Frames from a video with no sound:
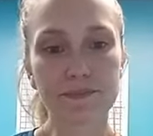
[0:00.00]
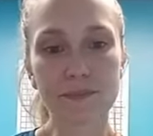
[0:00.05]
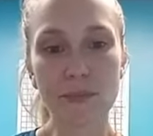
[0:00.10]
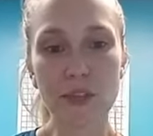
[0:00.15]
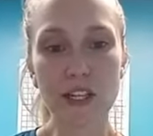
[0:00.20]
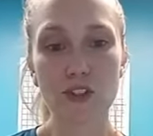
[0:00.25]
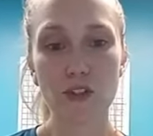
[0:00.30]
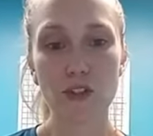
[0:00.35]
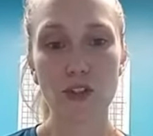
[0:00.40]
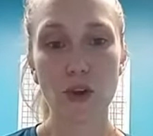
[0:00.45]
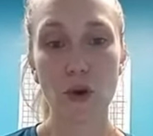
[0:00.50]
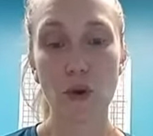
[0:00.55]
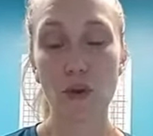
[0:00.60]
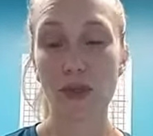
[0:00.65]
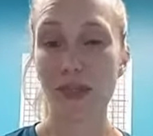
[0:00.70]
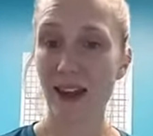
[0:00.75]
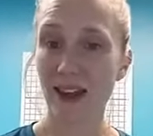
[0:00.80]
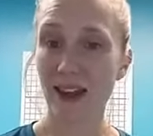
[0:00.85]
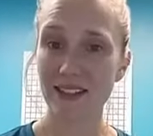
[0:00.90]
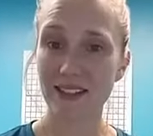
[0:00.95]
So
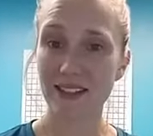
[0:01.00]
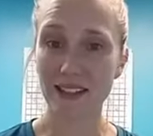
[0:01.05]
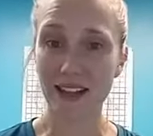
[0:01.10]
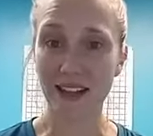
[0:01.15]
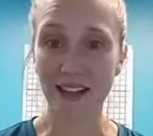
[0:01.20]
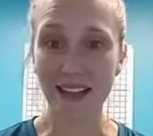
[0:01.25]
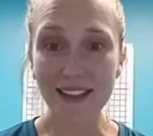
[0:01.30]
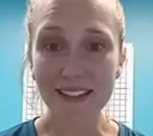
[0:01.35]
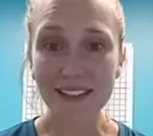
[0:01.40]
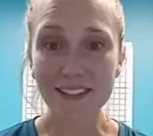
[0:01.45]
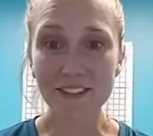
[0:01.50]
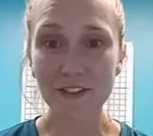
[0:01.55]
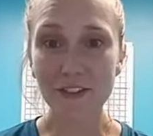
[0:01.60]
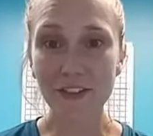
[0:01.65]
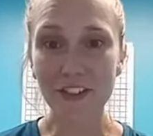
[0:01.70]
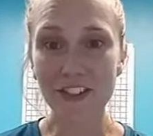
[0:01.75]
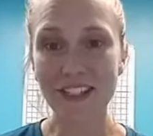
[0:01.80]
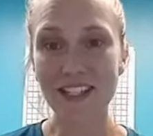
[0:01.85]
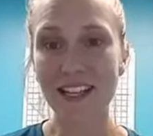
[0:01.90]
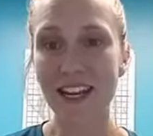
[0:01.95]
that's it
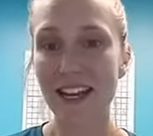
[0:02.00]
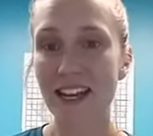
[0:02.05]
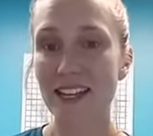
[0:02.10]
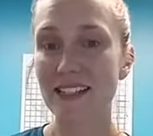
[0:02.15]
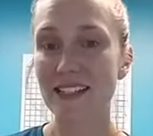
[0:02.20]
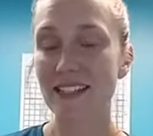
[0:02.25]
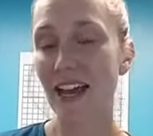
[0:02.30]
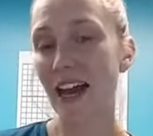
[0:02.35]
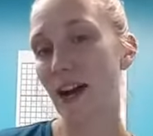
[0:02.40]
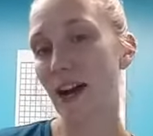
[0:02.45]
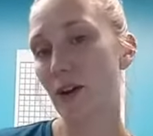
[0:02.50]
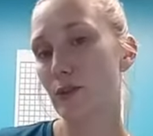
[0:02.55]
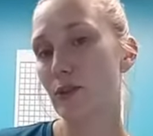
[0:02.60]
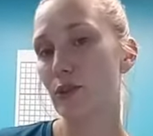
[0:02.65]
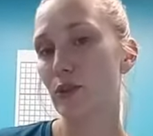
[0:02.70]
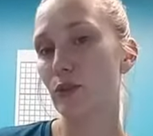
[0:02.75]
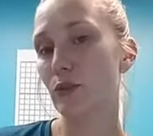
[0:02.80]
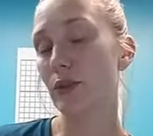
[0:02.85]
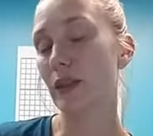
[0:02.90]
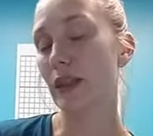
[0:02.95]
for today's How
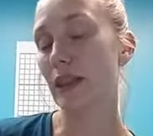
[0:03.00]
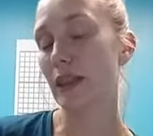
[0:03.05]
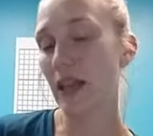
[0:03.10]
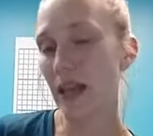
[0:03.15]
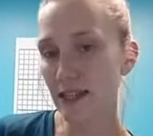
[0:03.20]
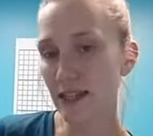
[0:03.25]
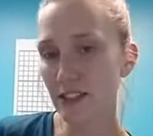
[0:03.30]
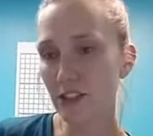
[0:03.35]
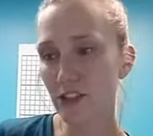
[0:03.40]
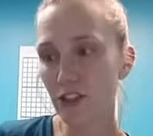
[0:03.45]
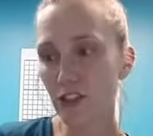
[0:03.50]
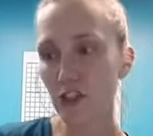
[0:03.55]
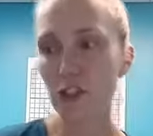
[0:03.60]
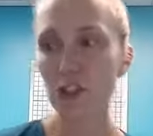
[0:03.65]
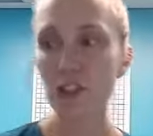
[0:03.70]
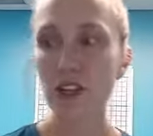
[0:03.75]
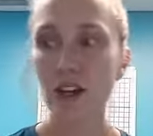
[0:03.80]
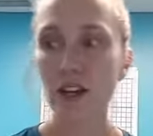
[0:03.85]
to Lunge.